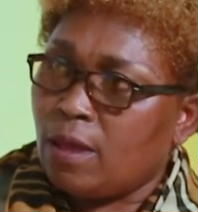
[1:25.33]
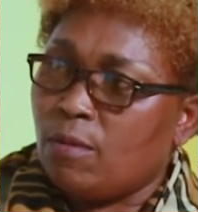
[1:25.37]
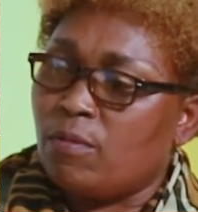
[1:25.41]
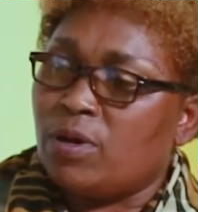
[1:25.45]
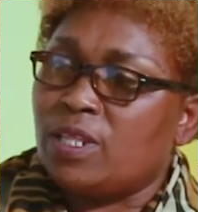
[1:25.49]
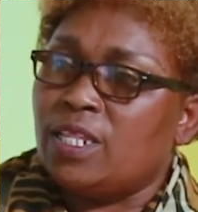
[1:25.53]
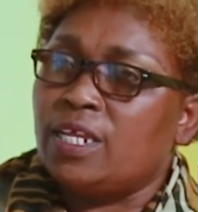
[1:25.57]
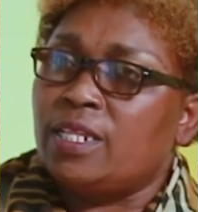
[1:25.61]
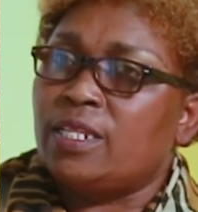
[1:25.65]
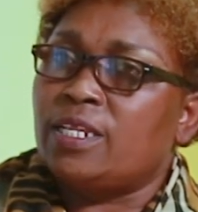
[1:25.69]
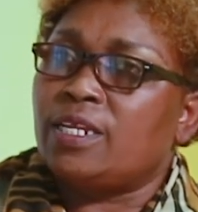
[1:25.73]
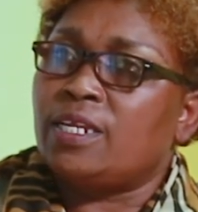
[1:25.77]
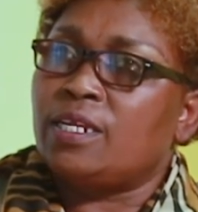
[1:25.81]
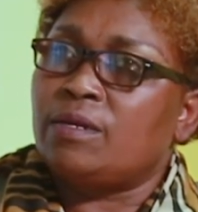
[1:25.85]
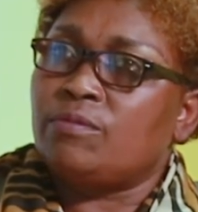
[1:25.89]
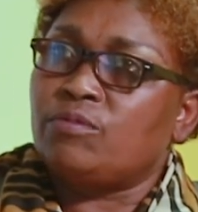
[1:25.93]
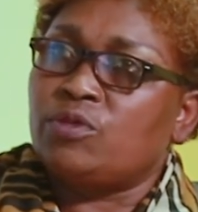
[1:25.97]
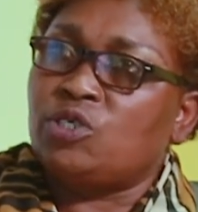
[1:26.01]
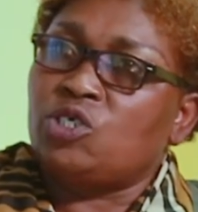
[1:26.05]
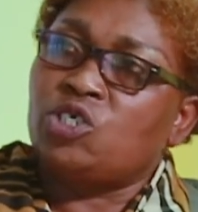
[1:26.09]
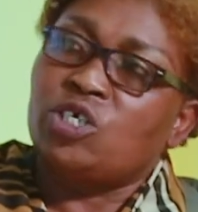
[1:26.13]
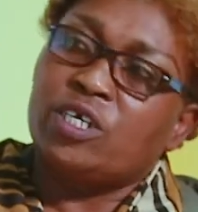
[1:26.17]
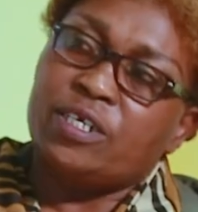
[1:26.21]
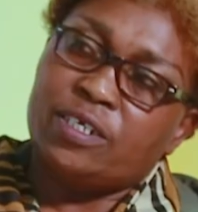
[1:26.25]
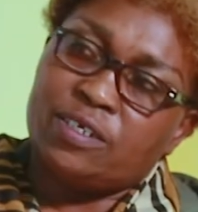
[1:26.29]
but then the
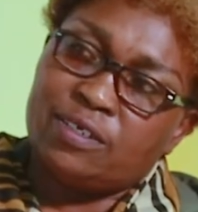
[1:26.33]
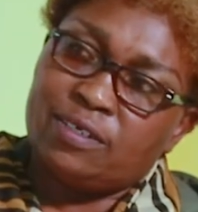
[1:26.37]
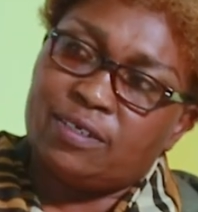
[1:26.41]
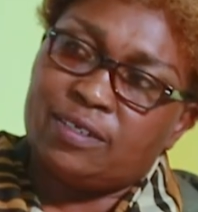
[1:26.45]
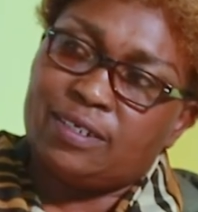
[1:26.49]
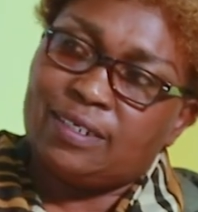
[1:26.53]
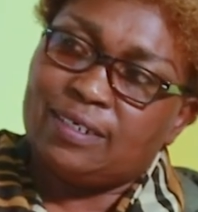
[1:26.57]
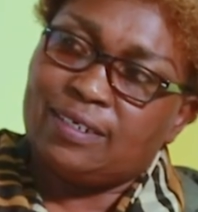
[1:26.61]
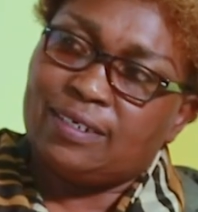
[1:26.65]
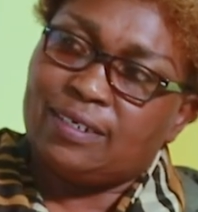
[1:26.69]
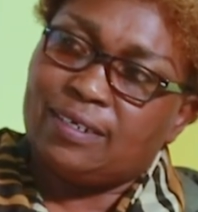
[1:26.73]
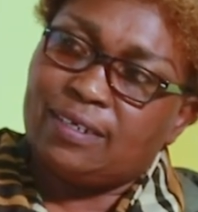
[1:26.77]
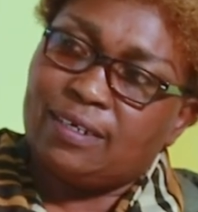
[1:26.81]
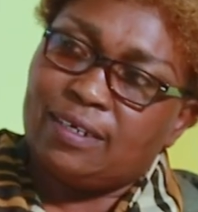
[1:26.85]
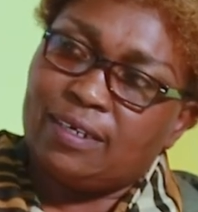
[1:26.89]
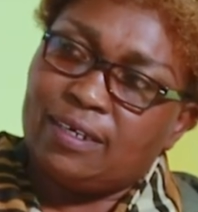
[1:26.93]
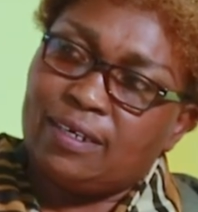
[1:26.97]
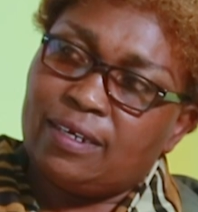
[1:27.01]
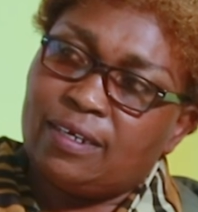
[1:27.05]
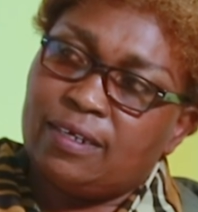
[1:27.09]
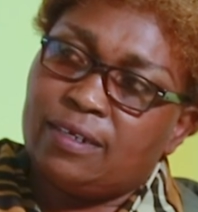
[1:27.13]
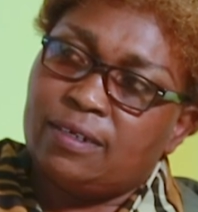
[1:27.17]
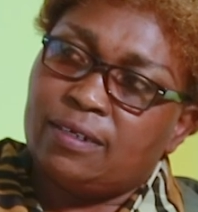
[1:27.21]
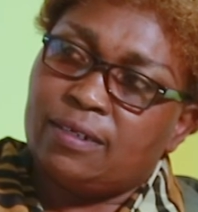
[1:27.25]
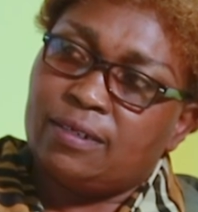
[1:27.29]
name changed
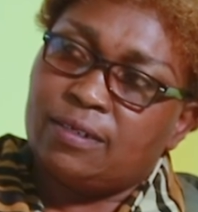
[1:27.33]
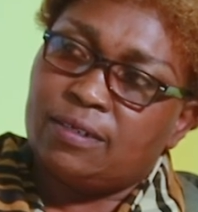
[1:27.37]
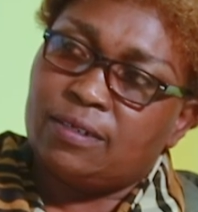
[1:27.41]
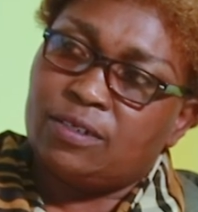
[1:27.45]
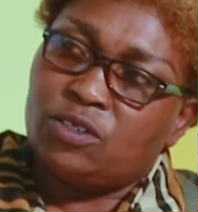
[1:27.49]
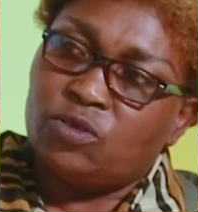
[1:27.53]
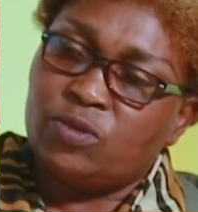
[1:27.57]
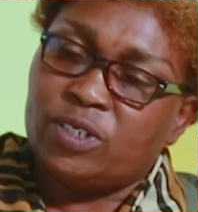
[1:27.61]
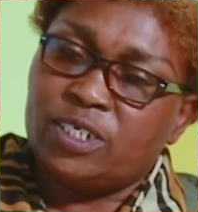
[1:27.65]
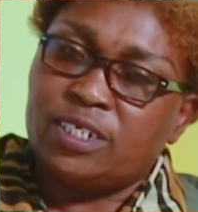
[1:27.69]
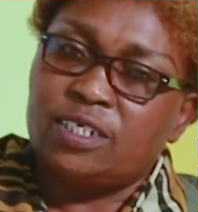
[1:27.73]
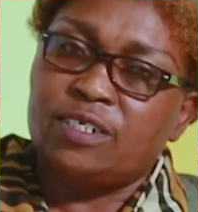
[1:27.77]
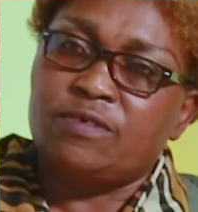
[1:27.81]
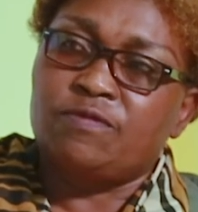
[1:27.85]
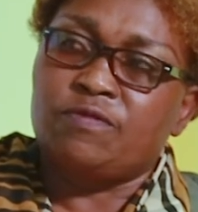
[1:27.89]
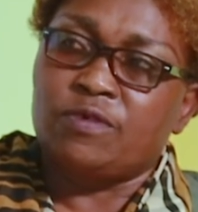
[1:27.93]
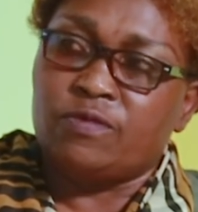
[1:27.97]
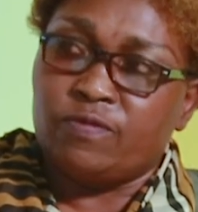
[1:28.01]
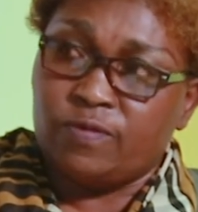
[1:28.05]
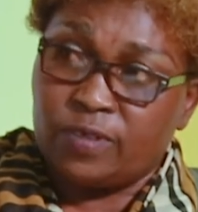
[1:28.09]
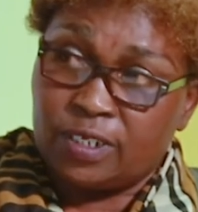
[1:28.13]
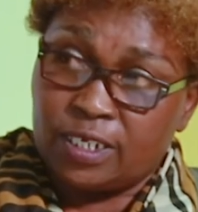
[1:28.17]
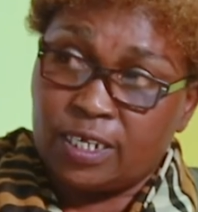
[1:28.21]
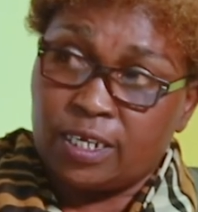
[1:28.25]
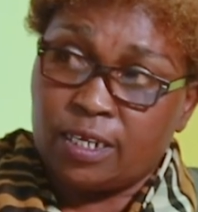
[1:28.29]
in
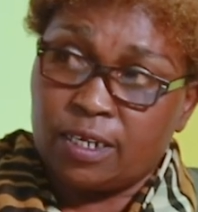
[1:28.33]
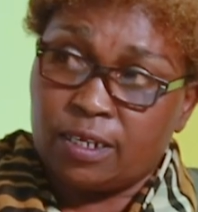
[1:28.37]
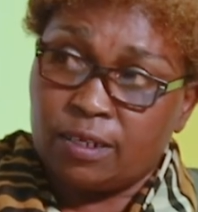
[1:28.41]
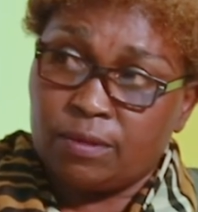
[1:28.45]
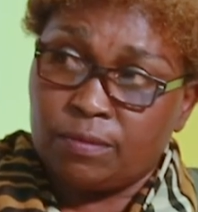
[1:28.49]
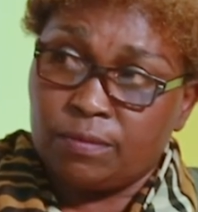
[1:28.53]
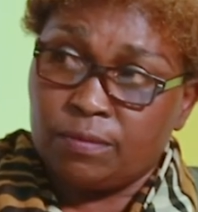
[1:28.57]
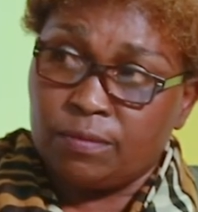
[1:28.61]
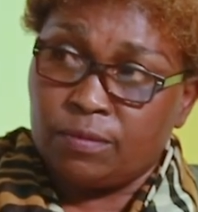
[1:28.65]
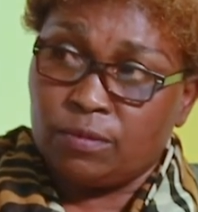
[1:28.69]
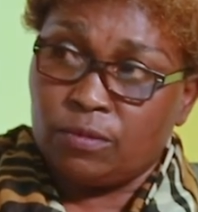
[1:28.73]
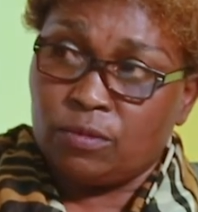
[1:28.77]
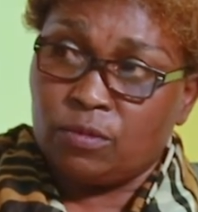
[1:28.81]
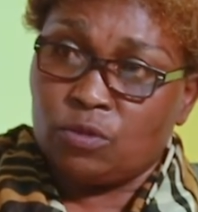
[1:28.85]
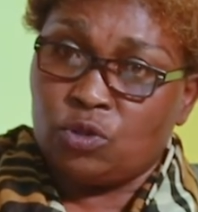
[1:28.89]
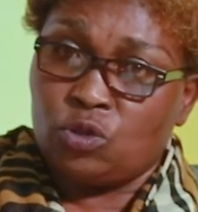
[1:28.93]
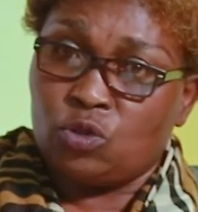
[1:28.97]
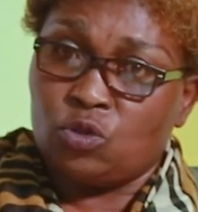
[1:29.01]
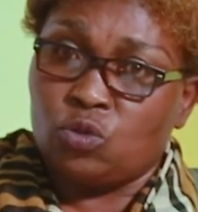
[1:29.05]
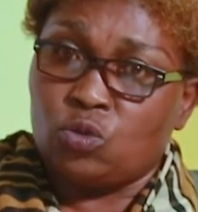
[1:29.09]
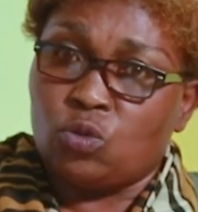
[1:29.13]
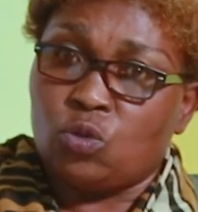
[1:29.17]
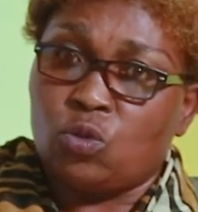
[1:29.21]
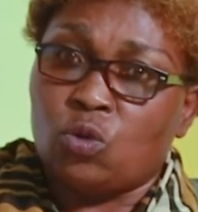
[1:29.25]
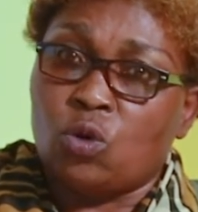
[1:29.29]
2015
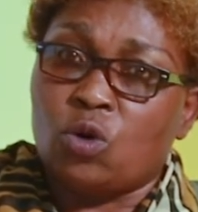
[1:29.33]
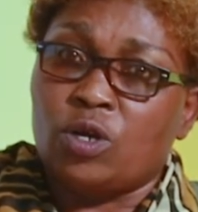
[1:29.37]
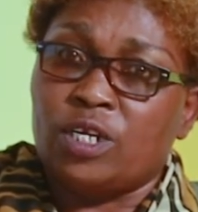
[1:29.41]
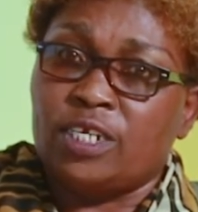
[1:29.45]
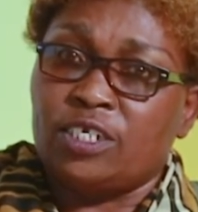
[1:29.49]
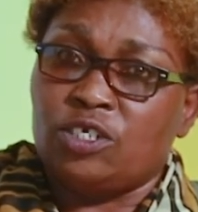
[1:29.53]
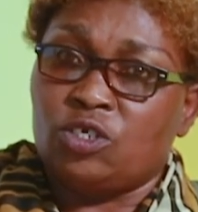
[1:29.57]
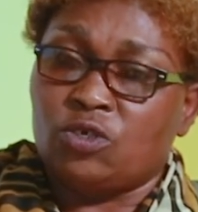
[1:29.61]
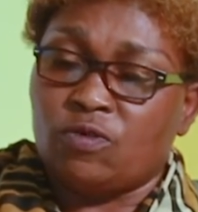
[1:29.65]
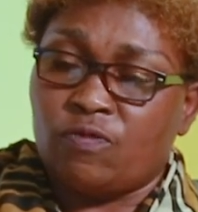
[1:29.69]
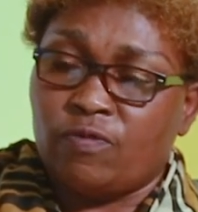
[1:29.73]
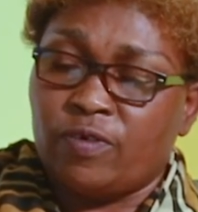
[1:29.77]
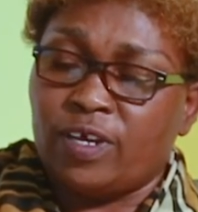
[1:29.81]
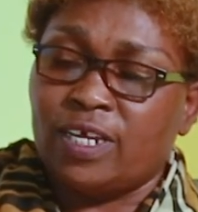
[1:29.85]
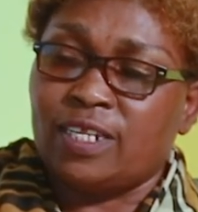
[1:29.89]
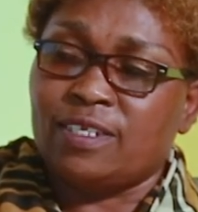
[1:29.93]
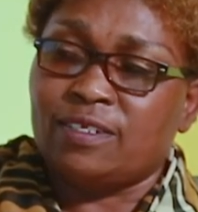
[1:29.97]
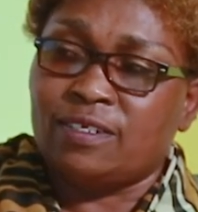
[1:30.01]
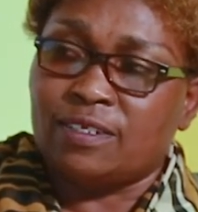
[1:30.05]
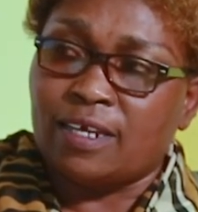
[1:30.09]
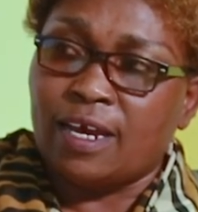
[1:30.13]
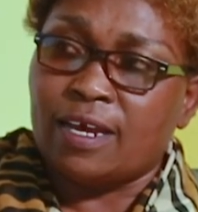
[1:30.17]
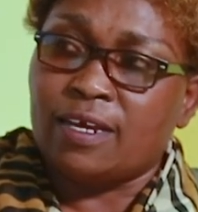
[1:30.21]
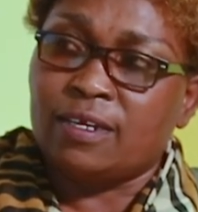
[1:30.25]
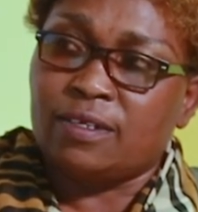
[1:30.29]
to College of
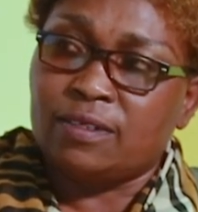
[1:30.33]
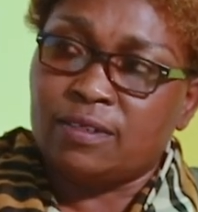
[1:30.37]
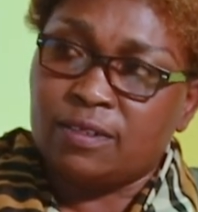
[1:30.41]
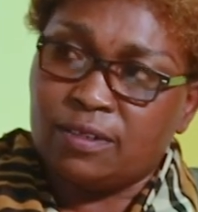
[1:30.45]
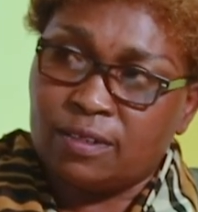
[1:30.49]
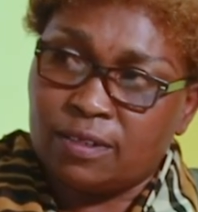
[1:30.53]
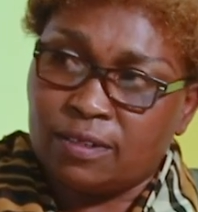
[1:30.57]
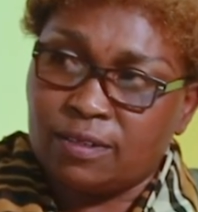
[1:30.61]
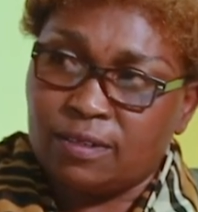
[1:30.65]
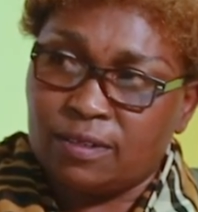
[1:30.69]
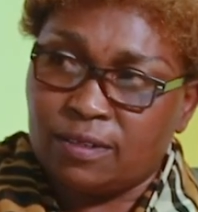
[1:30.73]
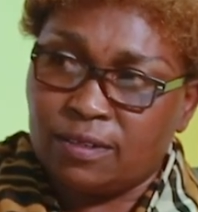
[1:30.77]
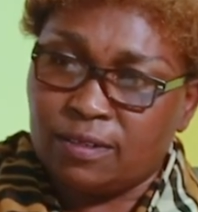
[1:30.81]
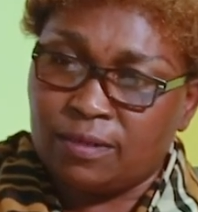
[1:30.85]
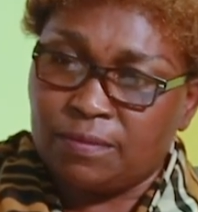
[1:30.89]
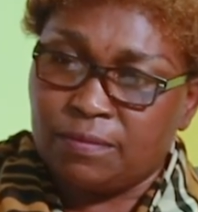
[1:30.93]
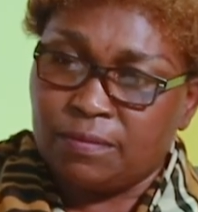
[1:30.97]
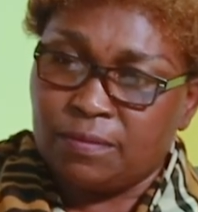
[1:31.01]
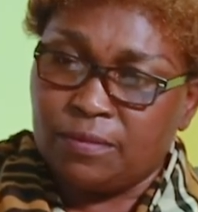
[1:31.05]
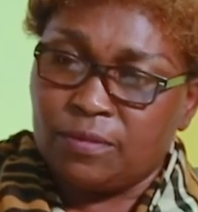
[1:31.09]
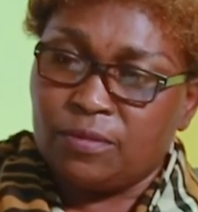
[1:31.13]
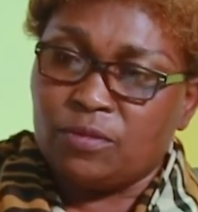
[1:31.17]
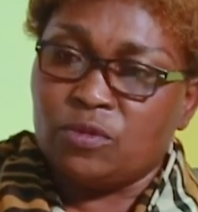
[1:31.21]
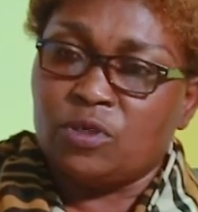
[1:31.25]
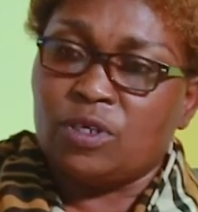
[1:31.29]
Health Sciences.
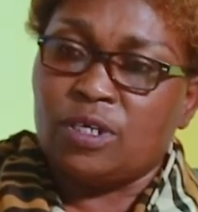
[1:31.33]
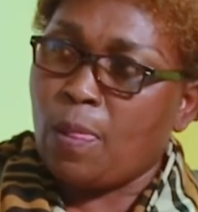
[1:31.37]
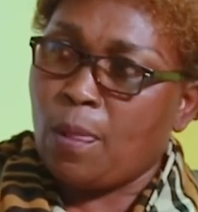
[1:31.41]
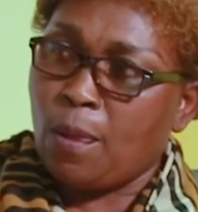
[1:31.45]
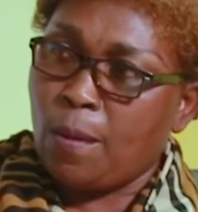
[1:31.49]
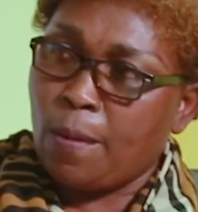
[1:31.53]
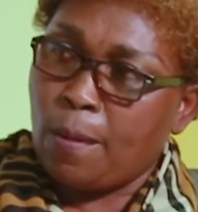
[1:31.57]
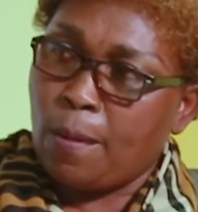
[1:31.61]
Mm-hmm.